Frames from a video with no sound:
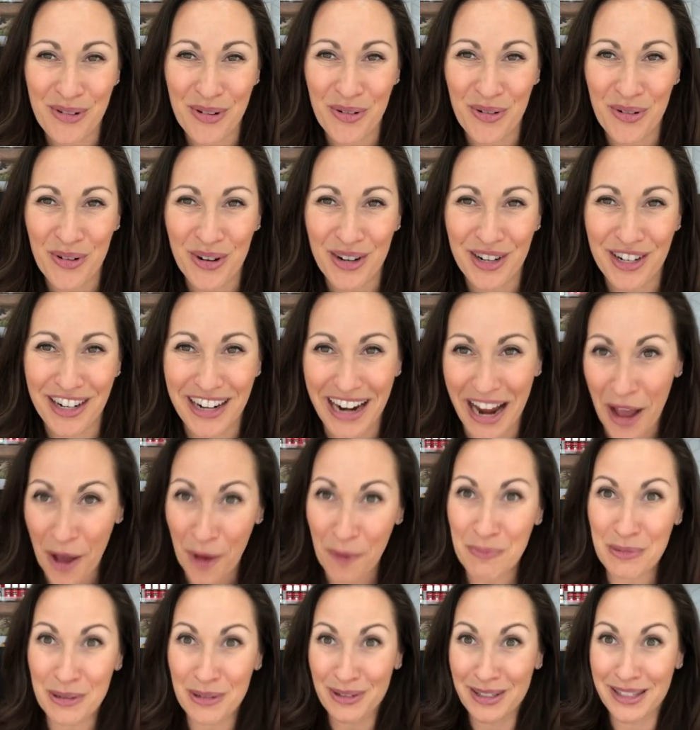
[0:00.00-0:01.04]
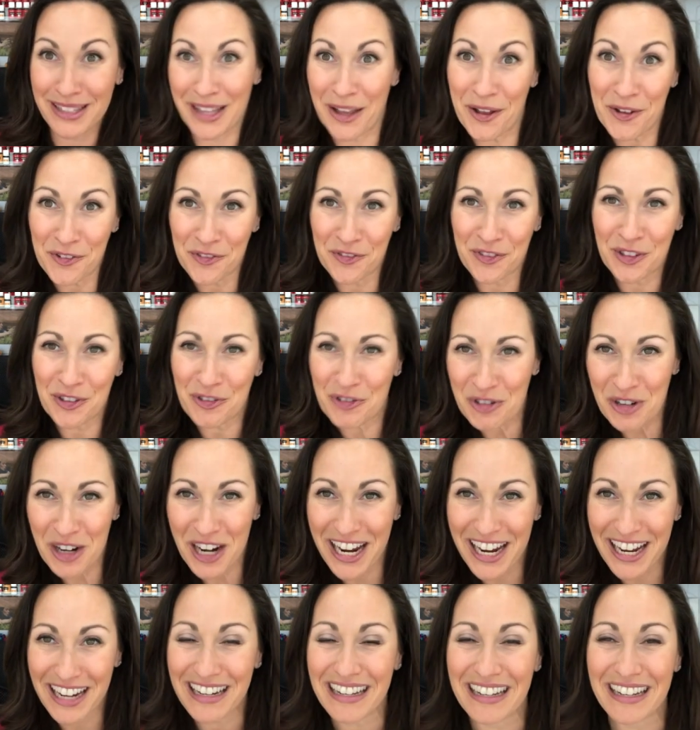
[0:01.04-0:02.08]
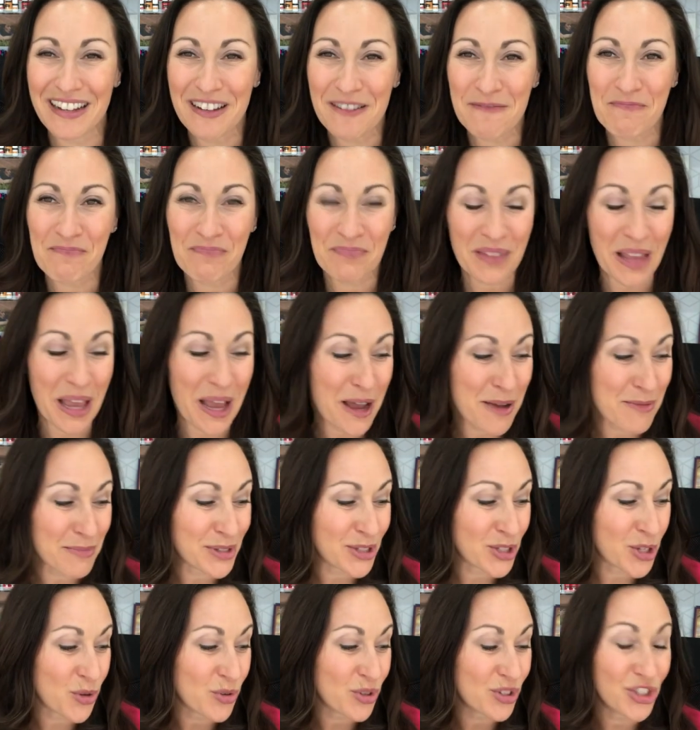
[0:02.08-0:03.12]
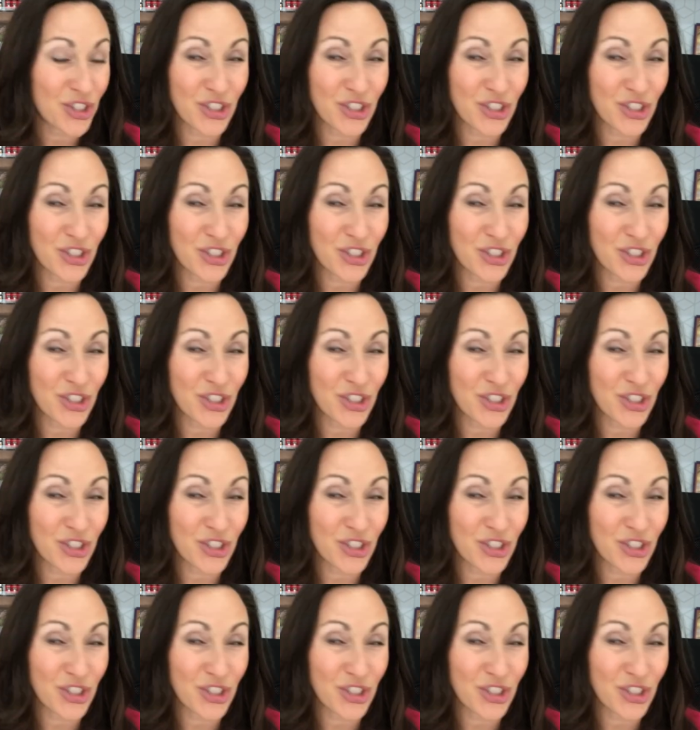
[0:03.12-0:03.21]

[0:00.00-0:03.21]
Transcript: or help yourself feel great. So a